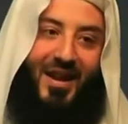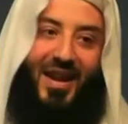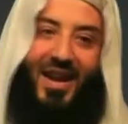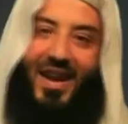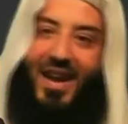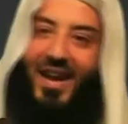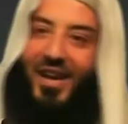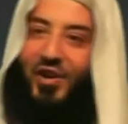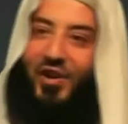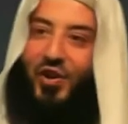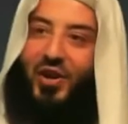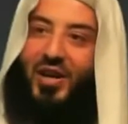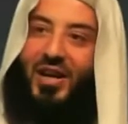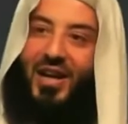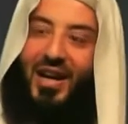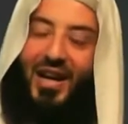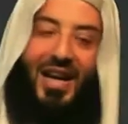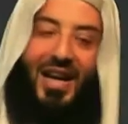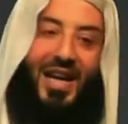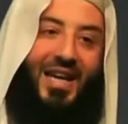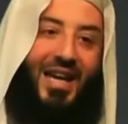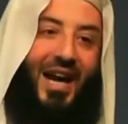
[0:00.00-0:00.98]
and you
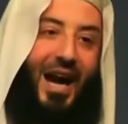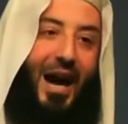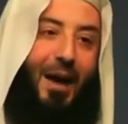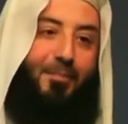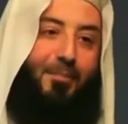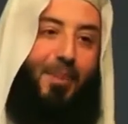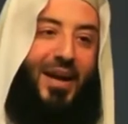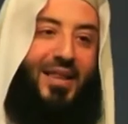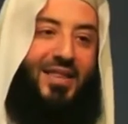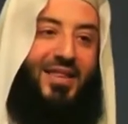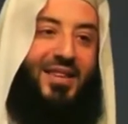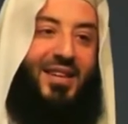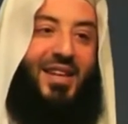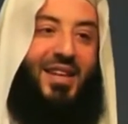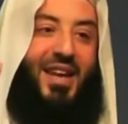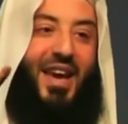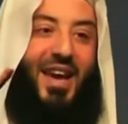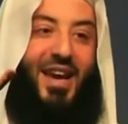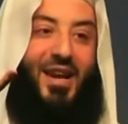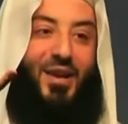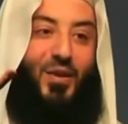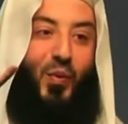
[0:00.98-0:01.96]
click a button
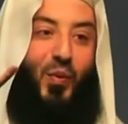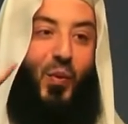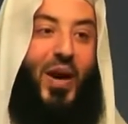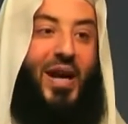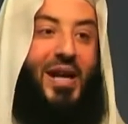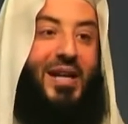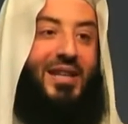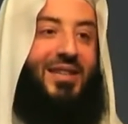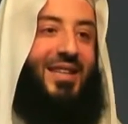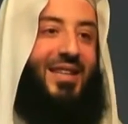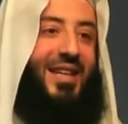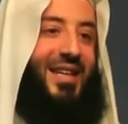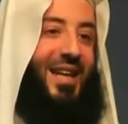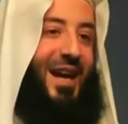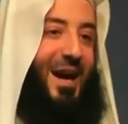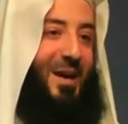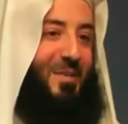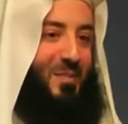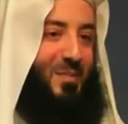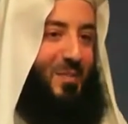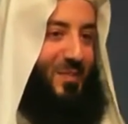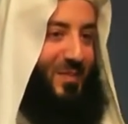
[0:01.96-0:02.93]
and winter
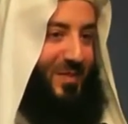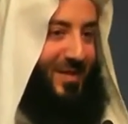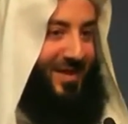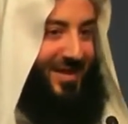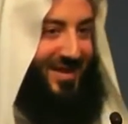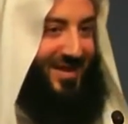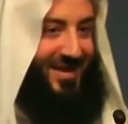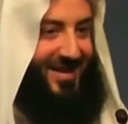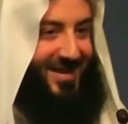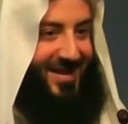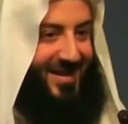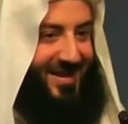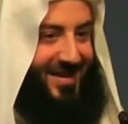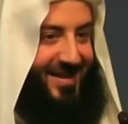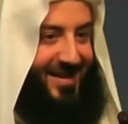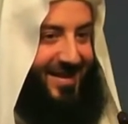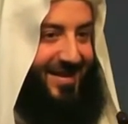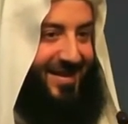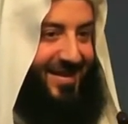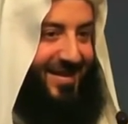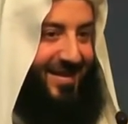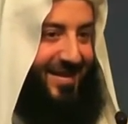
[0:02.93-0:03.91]

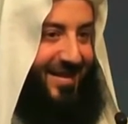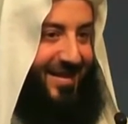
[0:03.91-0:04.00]
comes.